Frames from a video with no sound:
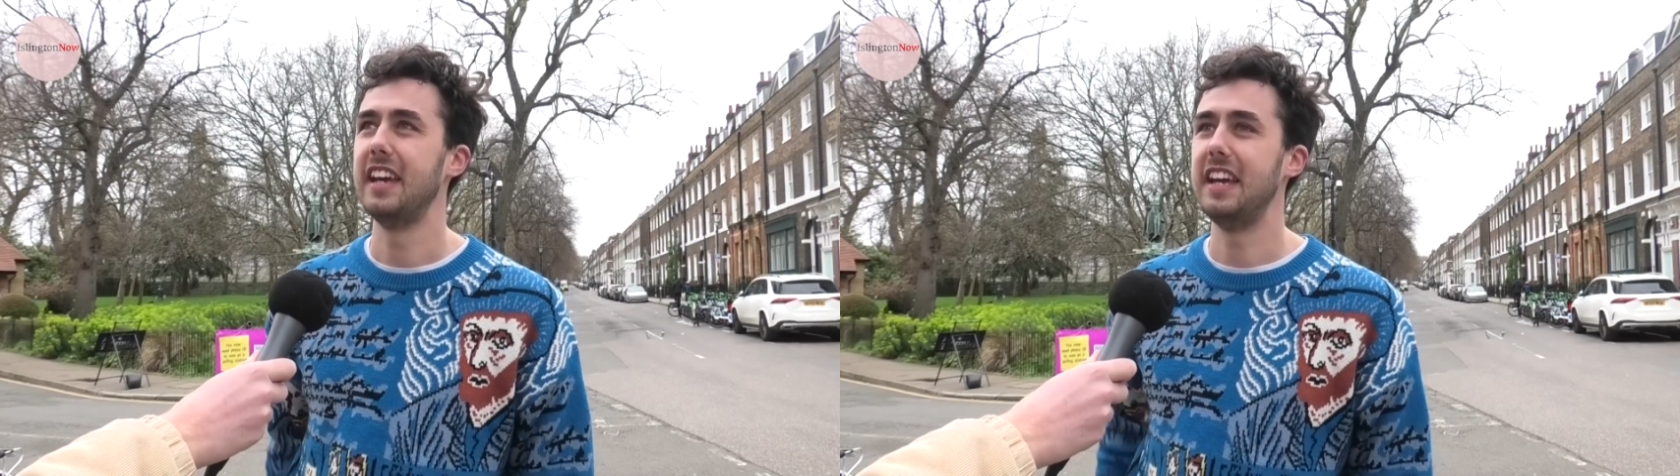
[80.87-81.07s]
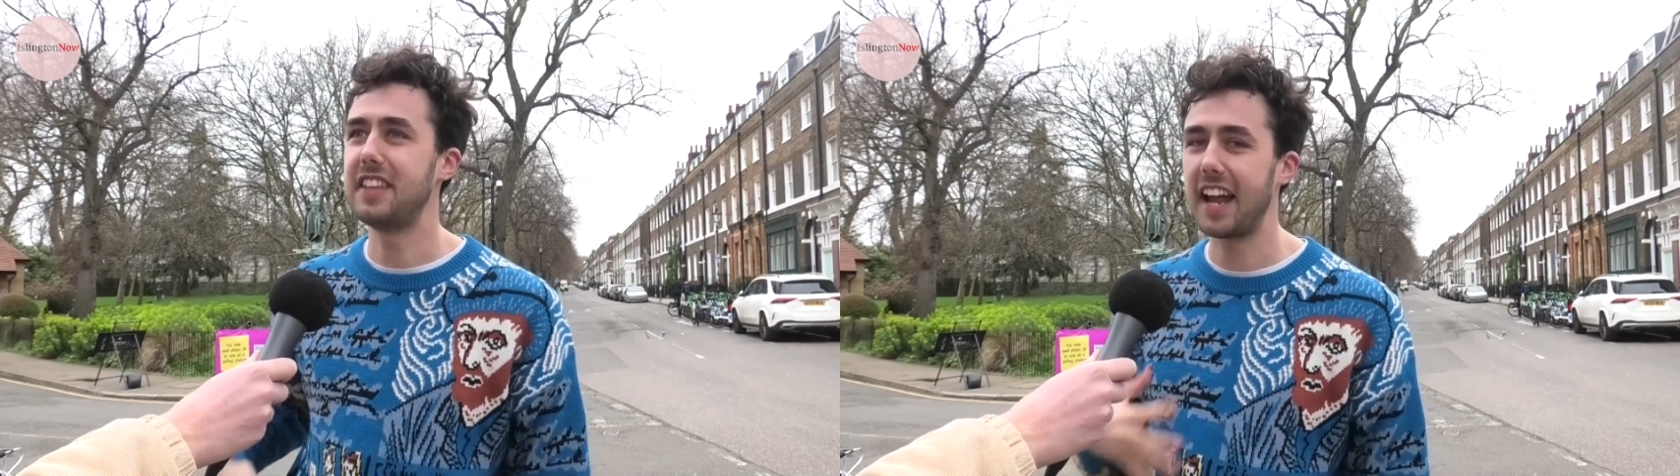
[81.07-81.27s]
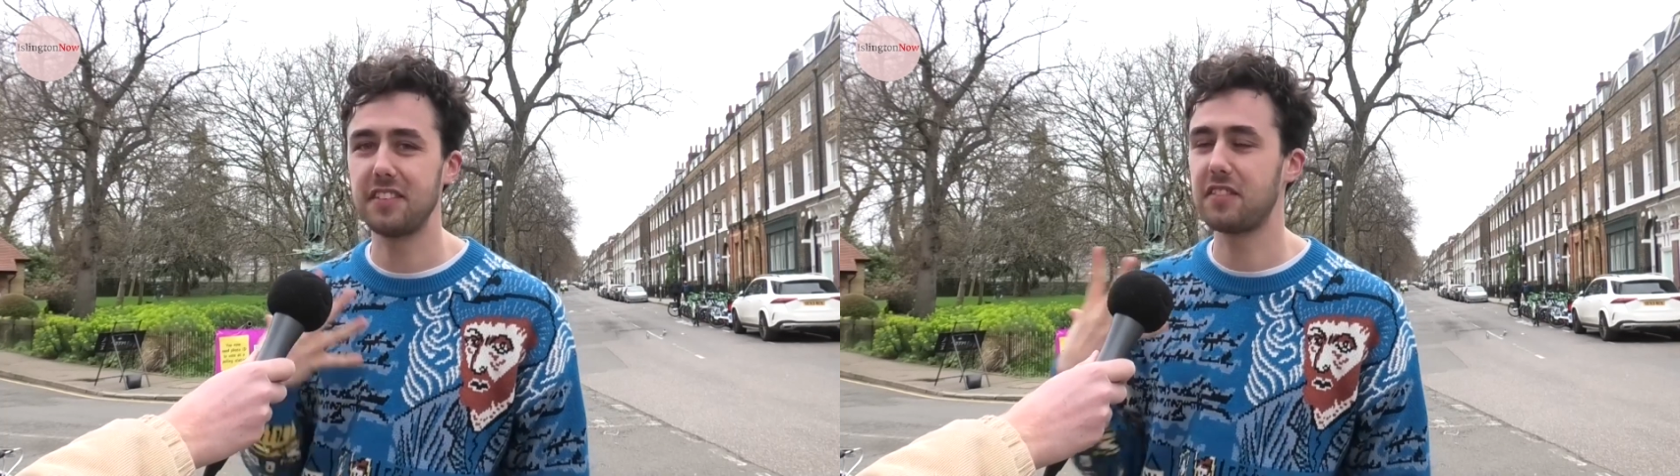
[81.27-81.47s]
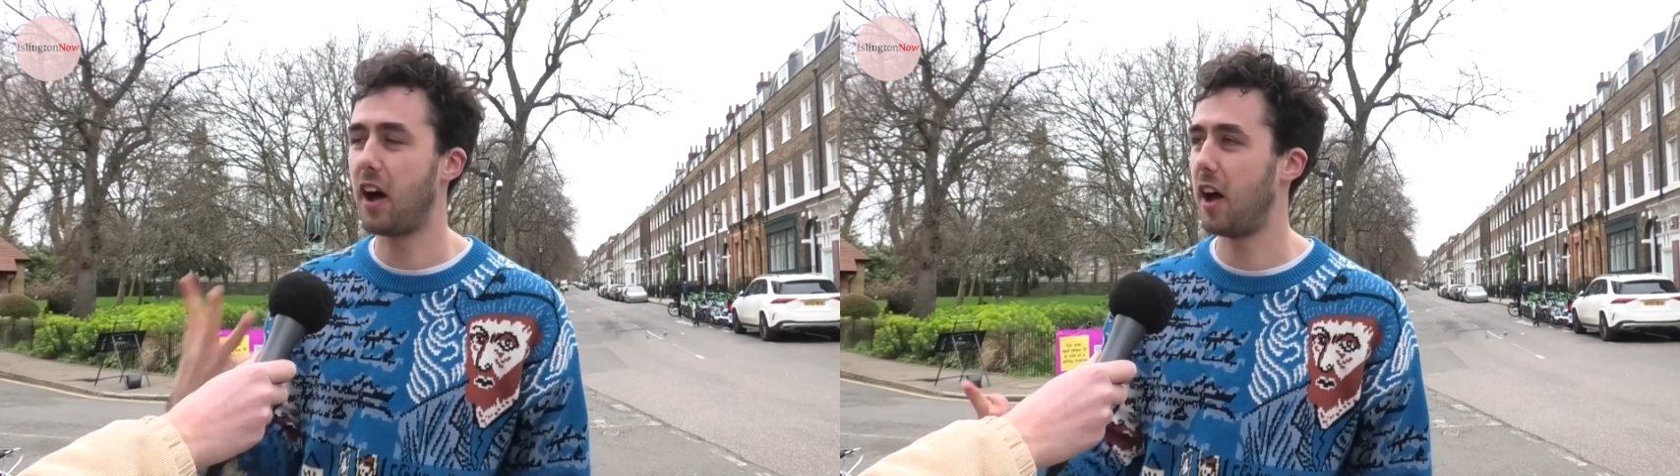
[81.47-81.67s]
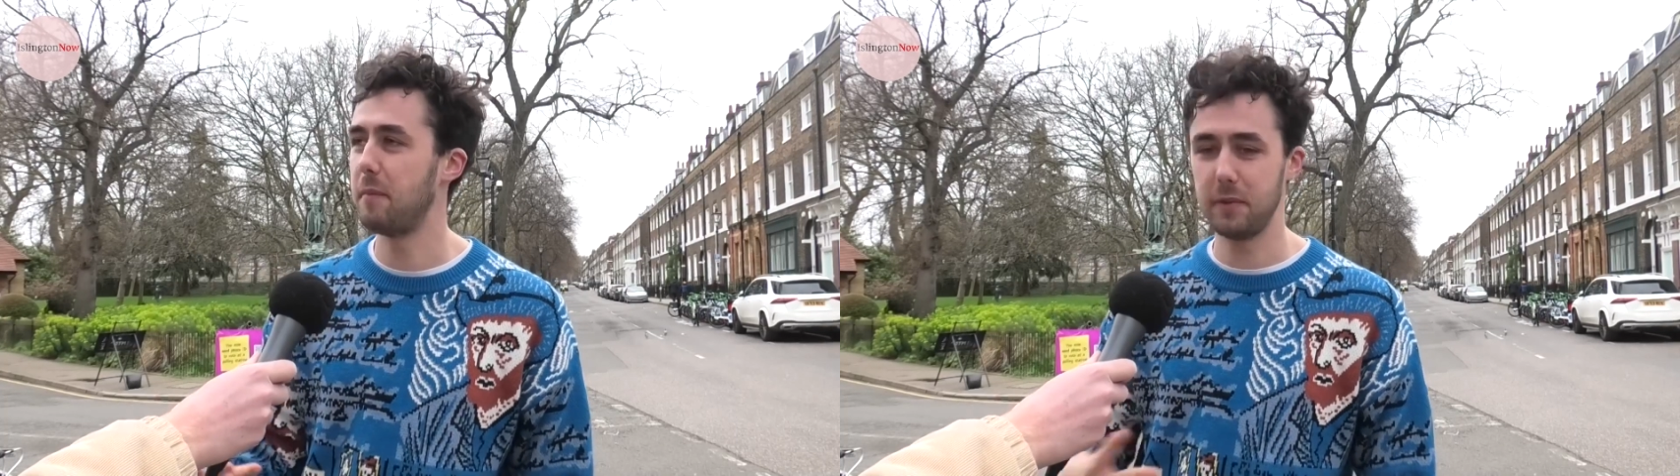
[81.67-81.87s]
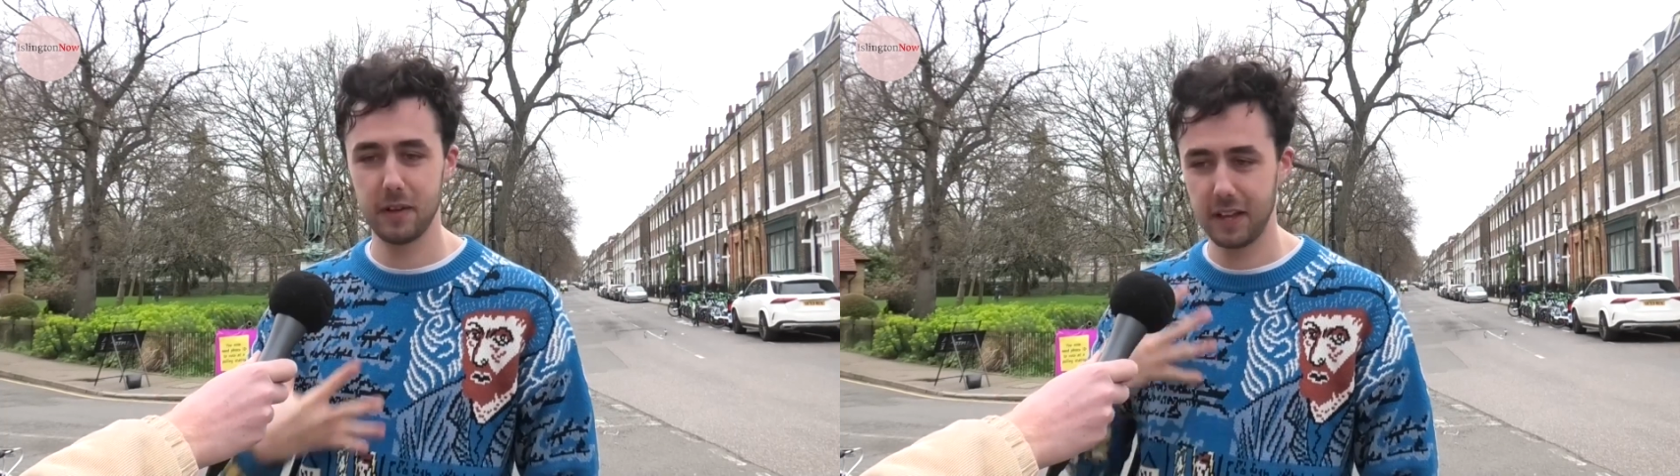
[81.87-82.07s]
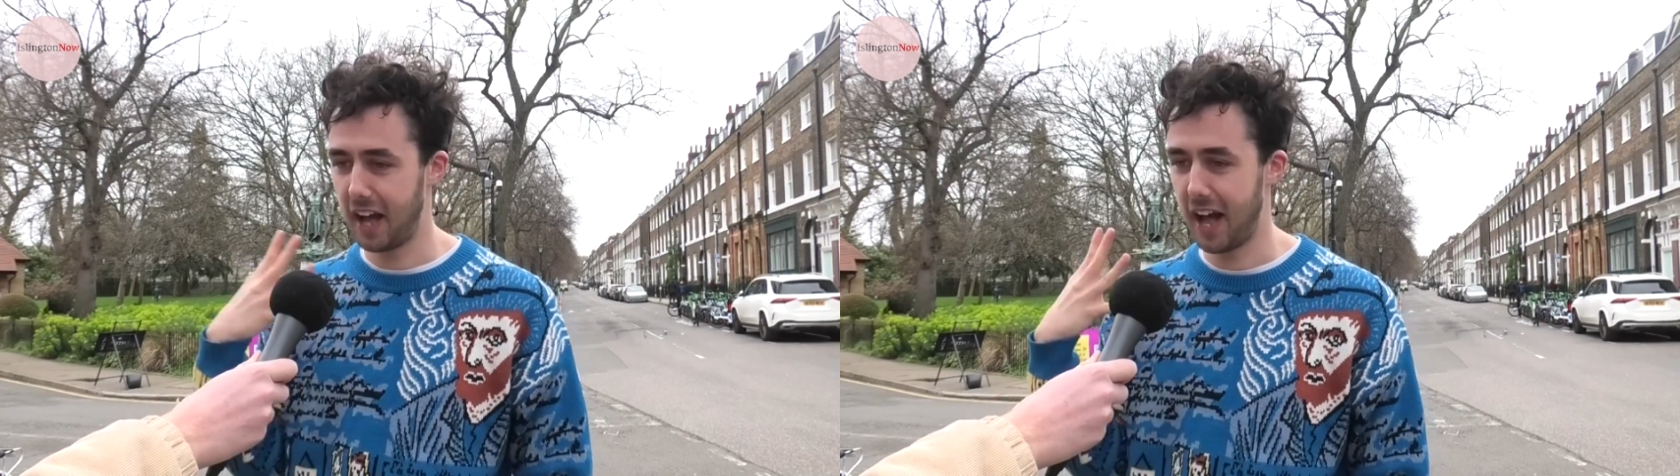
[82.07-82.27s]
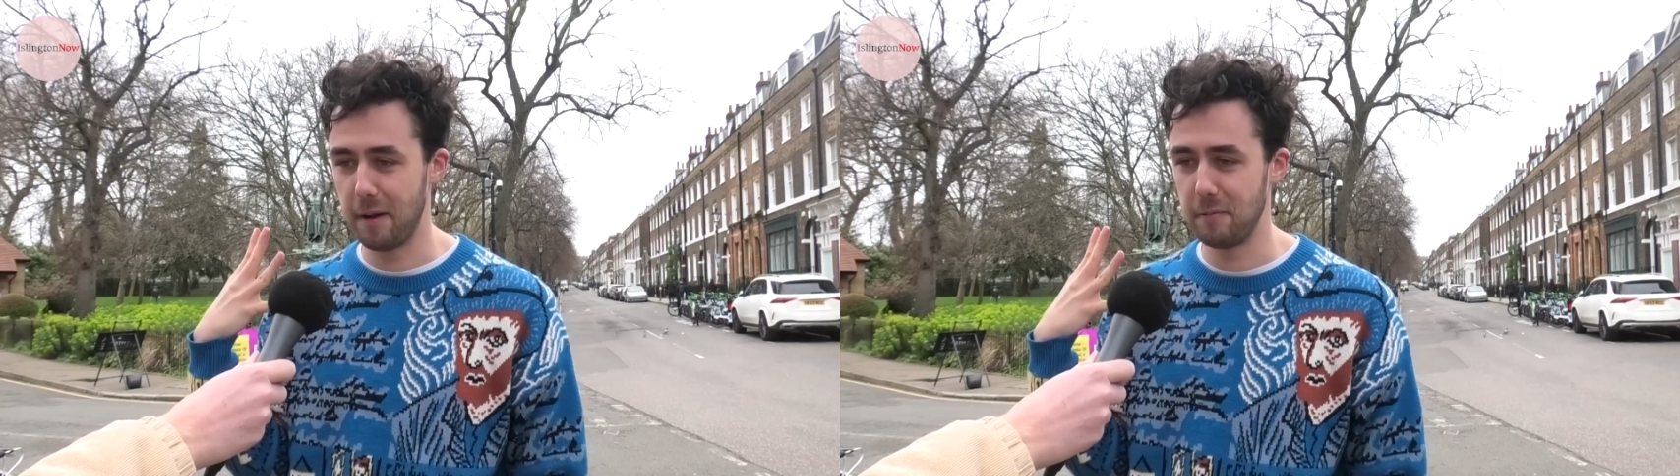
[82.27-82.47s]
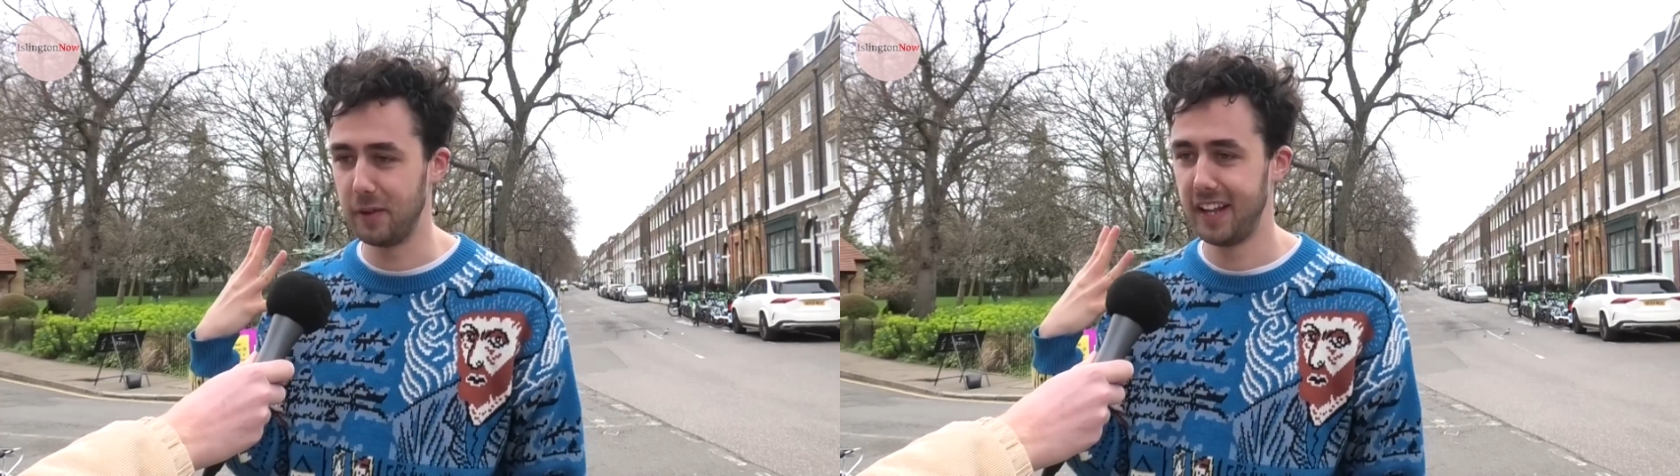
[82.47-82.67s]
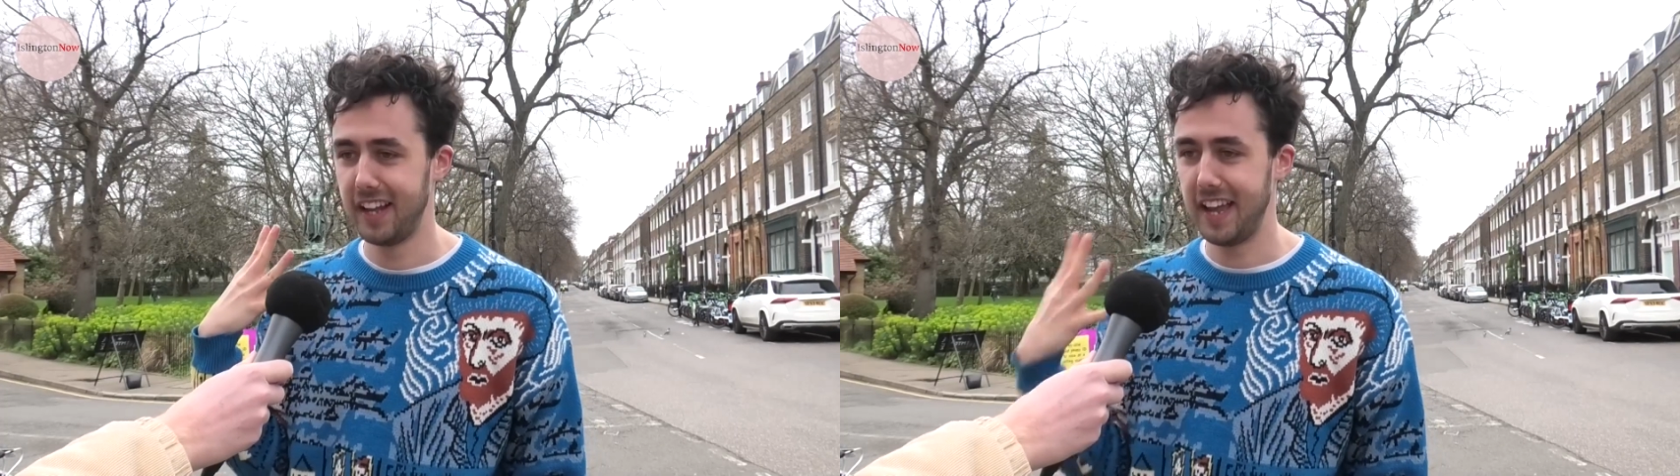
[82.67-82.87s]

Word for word: he's had his time um,